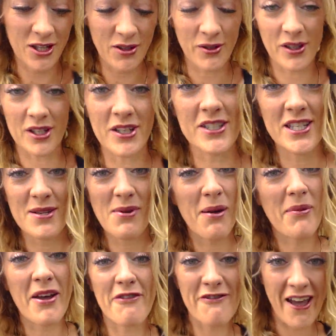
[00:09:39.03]
You can see by
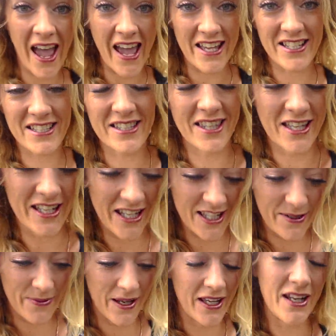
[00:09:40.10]
my face that
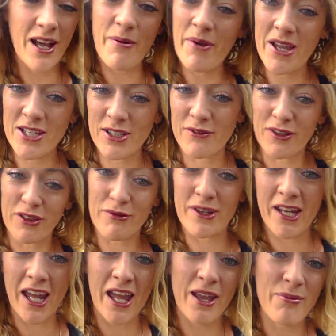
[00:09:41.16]
it's been a bit of a
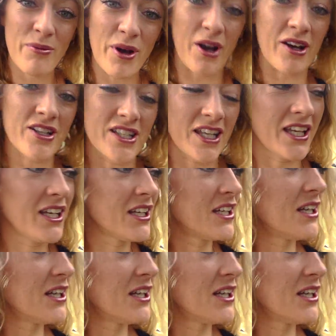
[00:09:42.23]
three-day party.